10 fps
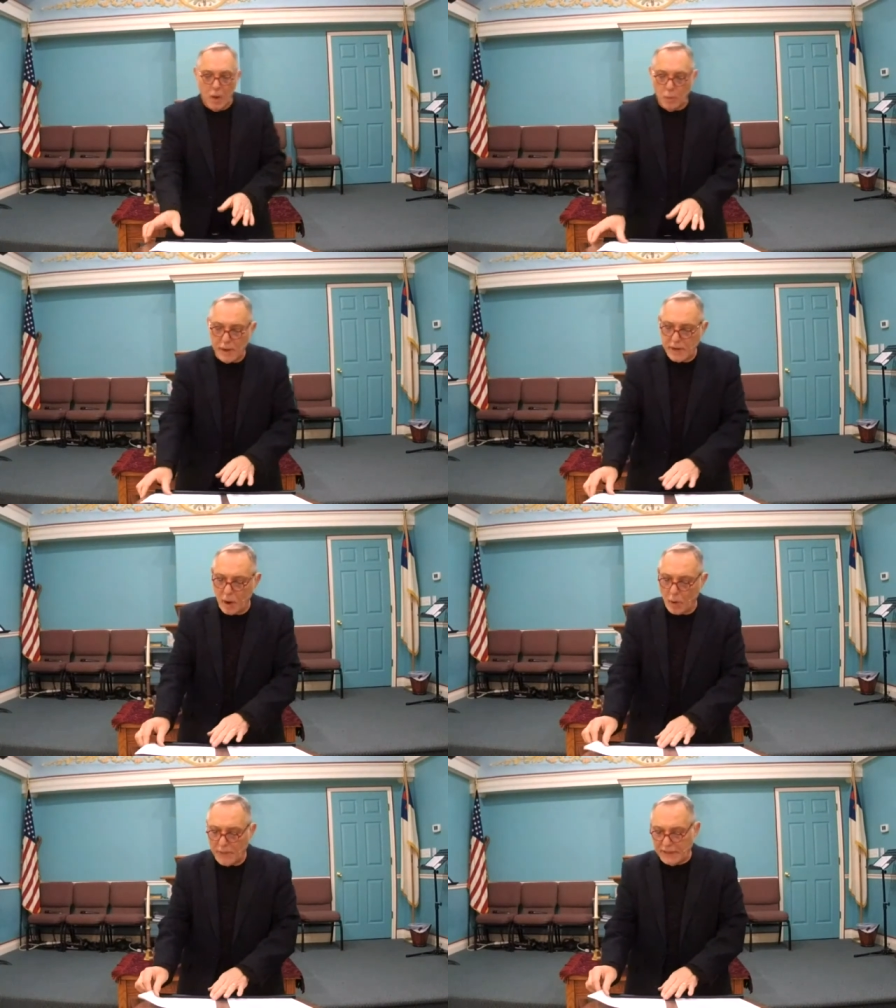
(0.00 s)
We
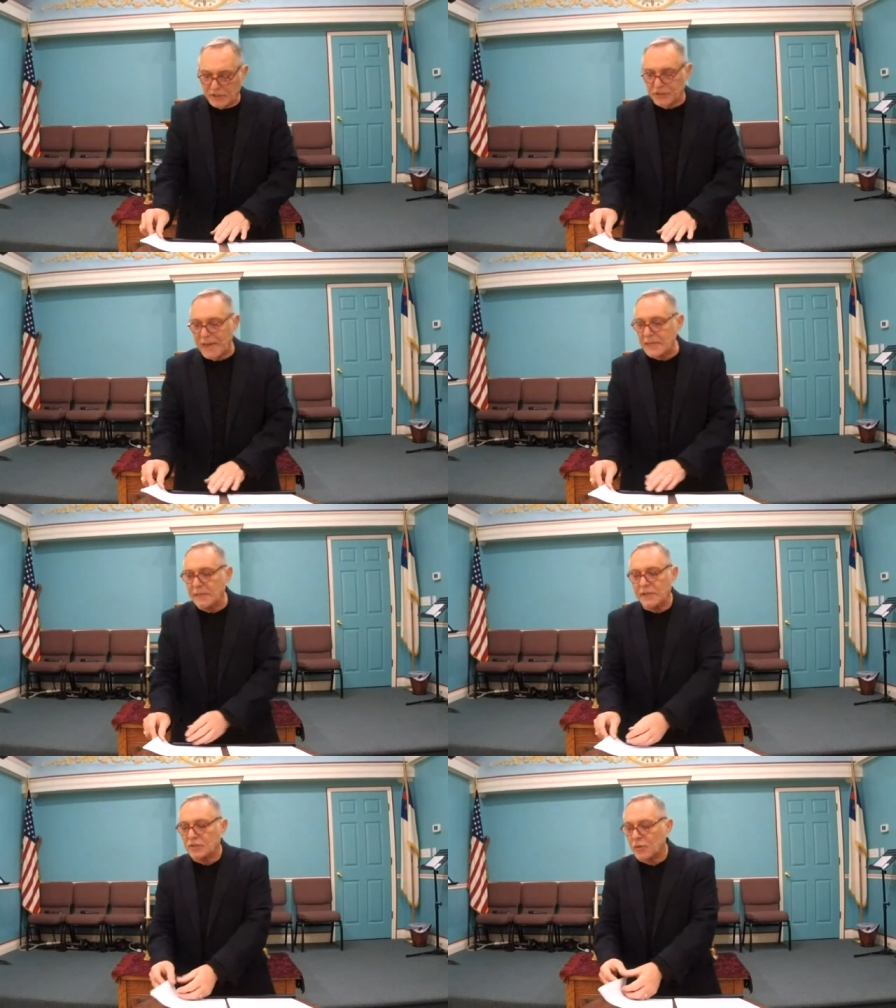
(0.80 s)
know that Satan
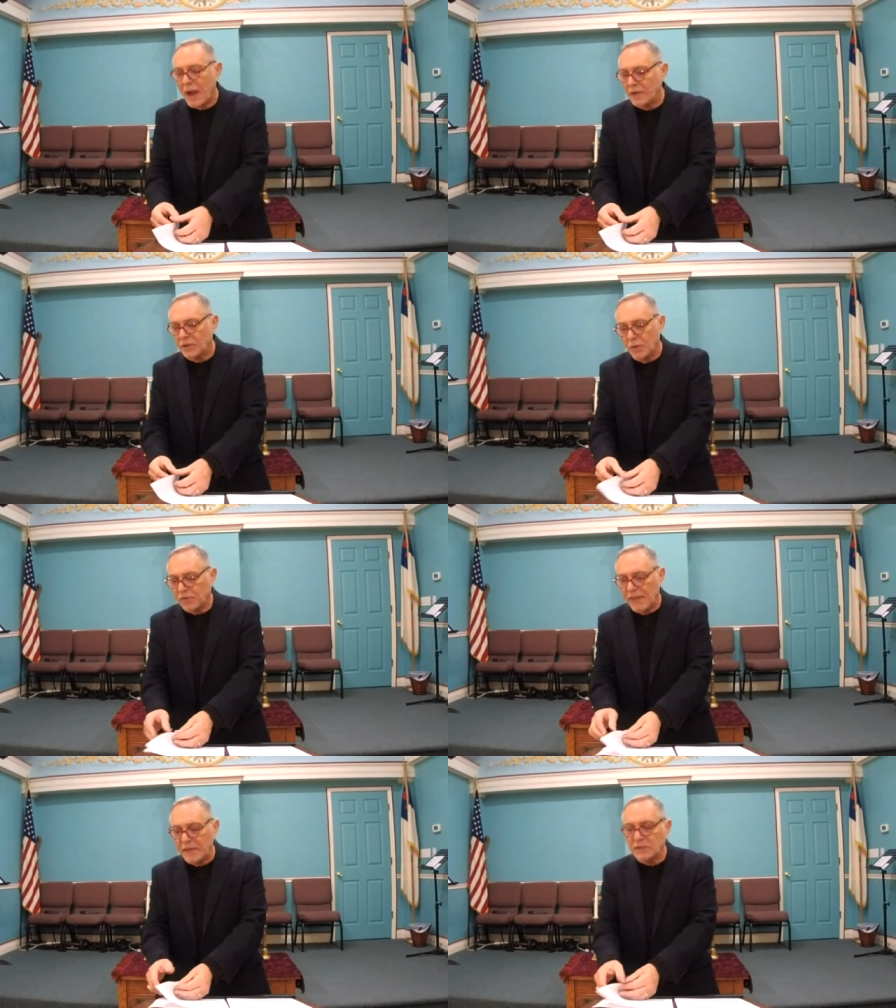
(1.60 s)
is trying to do
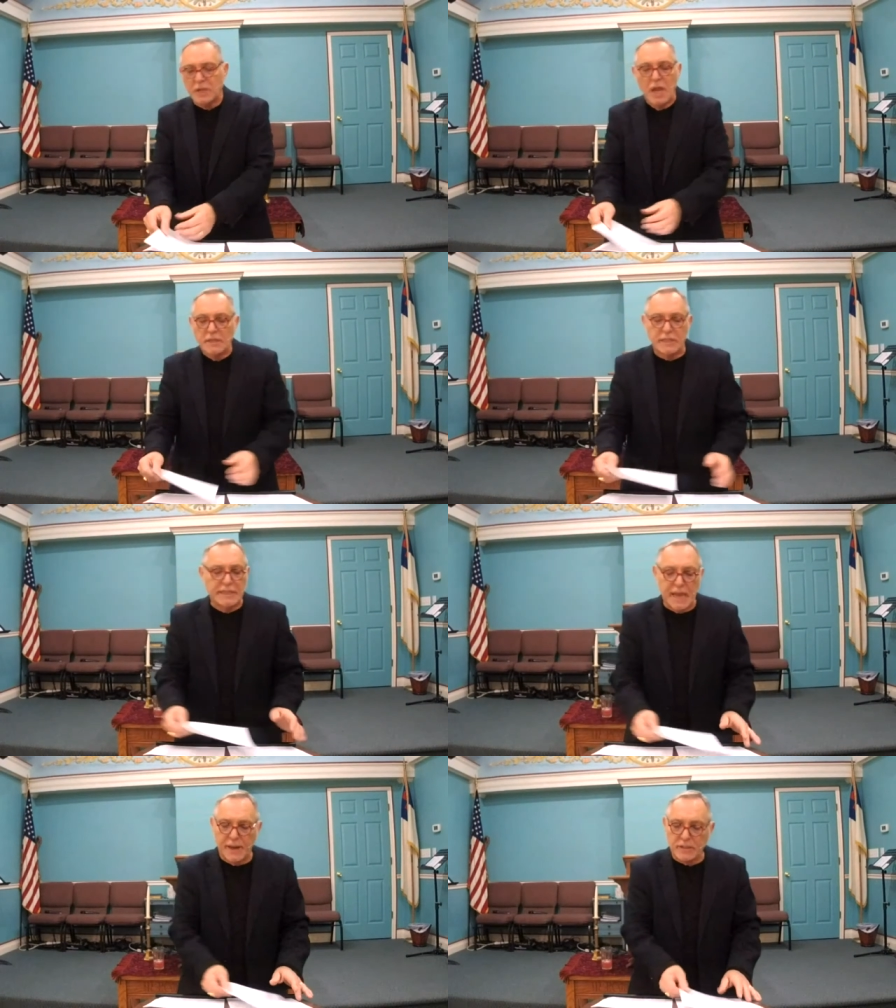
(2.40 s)
things to
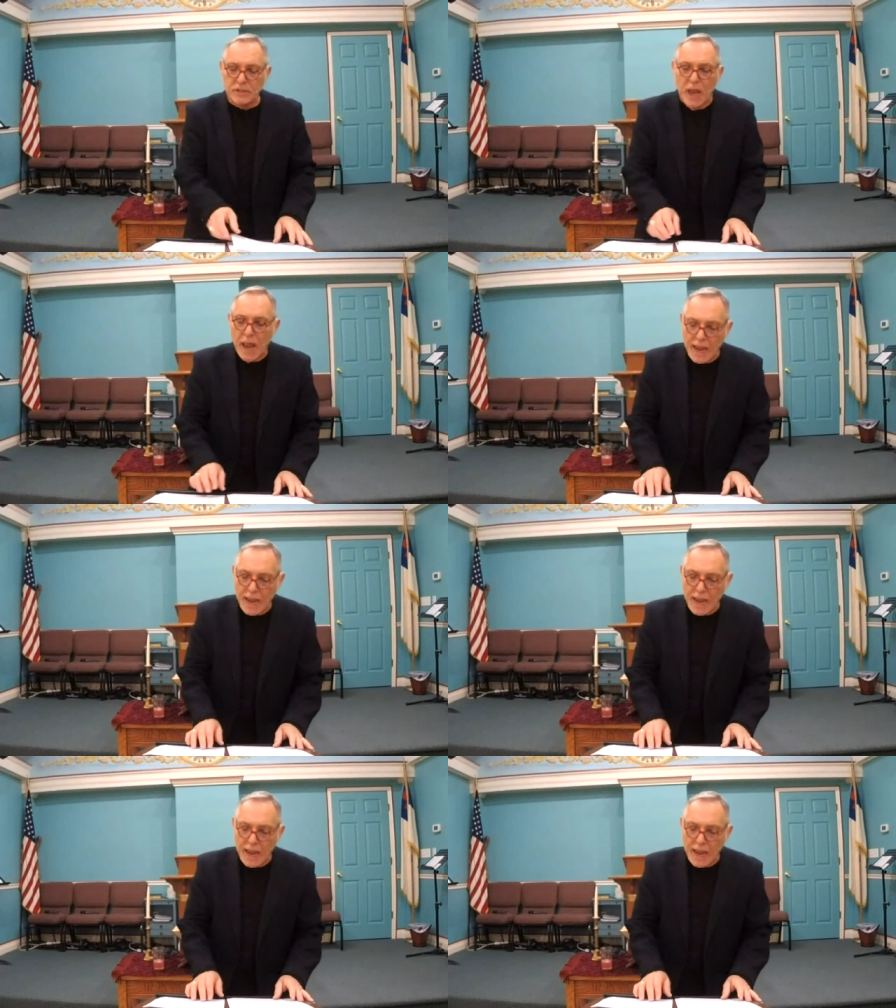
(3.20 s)
get us,